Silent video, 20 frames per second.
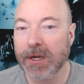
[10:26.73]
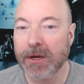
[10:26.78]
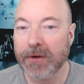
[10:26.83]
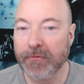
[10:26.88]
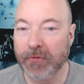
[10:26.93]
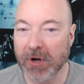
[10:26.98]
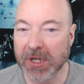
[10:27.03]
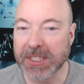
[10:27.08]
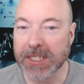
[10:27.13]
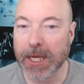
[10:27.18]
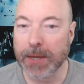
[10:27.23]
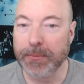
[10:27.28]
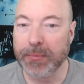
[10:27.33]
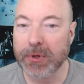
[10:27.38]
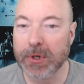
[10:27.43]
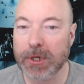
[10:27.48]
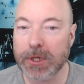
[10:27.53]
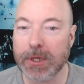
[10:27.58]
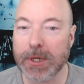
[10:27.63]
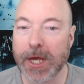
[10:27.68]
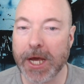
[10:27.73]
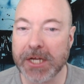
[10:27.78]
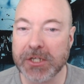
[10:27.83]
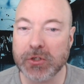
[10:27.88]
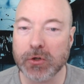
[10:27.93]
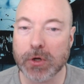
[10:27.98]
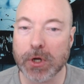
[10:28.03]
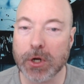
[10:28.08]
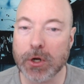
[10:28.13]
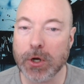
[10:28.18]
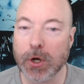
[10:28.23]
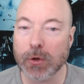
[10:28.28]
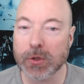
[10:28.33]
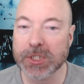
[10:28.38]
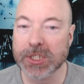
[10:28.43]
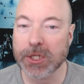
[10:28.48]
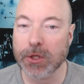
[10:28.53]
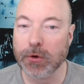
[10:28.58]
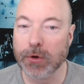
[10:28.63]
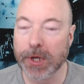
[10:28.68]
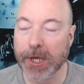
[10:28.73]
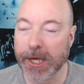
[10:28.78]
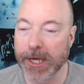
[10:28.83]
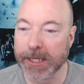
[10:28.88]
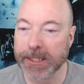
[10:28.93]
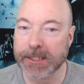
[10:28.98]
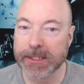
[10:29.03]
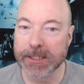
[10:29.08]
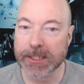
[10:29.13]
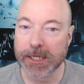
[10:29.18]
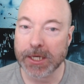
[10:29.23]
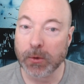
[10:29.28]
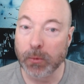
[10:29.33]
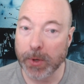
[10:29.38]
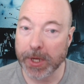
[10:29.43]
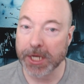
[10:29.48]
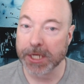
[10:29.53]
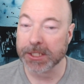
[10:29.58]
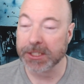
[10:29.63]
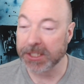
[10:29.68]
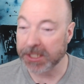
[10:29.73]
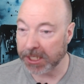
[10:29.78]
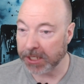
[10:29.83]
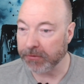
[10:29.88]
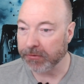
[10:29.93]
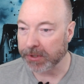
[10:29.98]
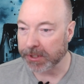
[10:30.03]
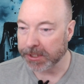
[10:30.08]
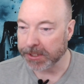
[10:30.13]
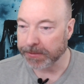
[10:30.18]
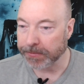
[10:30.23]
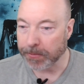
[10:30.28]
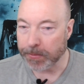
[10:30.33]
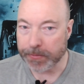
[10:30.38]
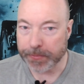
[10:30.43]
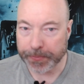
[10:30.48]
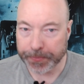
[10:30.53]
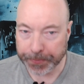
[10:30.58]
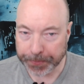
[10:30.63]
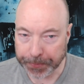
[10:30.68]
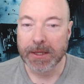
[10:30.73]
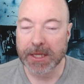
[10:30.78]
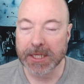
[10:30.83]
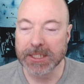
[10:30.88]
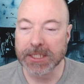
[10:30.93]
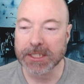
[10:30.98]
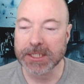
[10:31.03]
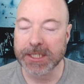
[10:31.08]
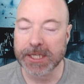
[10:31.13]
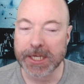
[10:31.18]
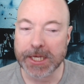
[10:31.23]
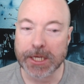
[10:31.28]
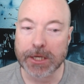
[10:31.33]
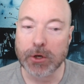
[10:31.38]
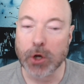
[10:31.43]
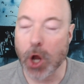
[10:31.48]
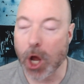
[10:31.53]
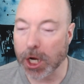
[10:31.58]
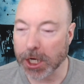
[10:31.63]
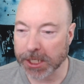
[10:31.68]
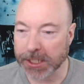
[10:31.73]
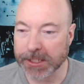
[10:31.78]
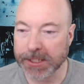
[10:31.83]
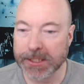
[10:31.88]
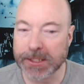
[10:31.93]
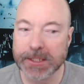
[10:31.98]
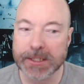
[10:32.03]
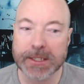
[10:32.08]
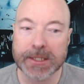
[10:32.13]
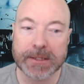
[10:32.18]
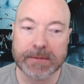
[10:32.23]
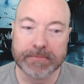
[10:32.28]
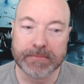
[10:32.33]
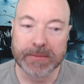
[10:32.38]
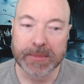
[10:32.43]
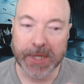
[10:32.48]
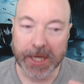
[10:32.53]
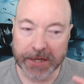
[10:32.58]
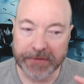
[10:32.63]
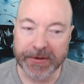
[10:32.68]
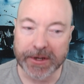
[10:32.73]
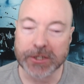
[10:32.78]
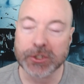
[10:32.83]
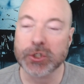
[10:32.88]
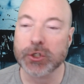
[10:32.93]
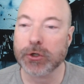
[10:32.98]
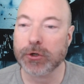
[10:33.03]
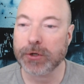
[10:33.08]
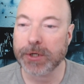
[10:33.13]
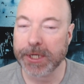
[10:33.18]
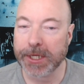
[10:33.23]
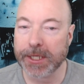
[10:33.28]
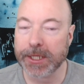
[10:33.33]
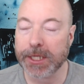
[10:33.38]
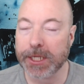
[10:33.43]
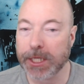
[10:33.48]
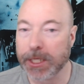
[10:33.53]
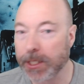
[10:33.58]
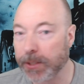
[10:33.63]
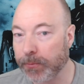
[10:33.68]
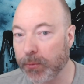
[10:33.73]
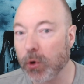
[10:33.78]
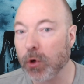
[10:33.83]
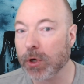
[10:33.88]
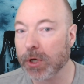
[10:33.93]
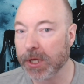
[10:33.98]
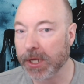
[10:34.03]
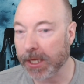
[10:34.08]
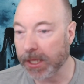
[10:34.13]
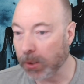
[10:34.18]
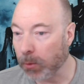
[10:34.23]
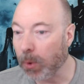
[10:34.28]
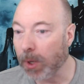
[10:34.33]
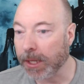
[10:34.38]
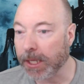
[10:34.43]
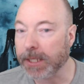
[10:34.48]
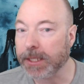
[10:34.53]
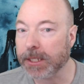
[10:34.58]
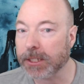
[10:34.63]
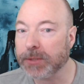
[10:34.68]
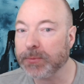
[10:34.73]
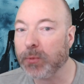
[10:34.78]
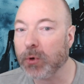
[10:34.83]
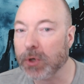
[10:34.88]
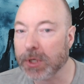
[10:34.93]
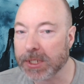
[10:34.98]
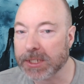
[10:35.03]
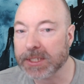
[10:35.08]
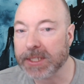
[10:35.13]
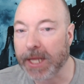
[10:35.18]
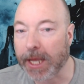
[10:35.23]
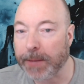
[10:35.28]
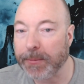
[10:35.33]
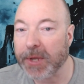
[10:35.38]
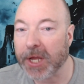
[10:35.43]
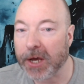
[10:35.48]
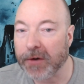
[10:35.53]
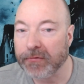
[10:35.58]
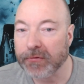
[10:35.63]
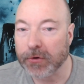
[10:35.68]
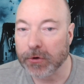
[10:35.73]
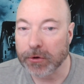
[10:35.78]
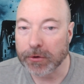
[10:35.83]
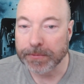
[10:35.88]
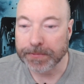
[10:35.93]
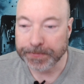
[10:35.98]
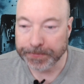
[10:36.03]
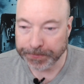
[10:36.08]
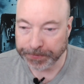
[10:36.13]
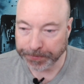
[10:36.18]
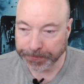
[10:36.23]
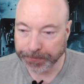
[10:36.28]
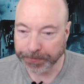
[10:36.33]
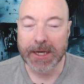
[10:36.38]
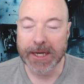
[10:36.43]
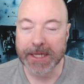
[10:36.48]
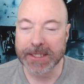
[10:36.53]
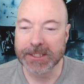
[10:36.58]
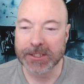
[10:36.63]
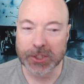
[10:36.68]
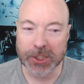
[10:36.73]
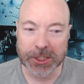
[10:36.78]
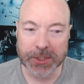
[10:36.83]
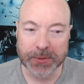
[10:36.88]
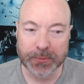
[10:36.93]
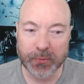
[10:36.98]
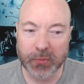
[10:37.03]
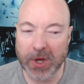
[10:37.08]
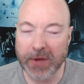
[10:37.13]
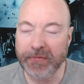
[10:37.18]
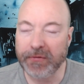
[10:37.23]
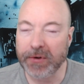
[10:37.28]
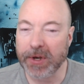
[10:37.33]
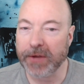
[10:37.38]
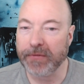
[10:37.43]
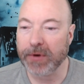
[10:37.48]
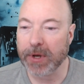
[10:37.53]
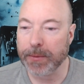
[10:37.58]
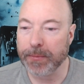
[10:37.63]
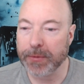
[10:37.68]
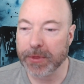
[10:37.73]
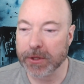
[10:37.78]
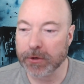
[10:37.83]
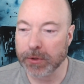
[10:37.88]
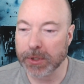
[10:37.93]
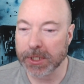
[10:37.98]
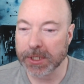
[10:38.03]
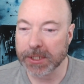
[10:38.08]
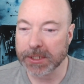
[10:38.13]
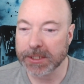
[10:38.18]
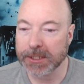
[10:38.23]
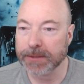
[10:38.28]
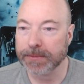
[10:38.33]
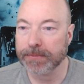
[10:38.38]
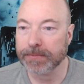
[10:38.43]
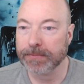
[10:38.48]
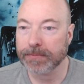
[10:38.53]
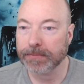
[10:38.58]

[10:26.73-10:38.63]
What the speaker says: For example, I took a close look at A Wicked Secret. This is the longest adventure in the book and the one that this book is named after. Let's just briefly flip through this.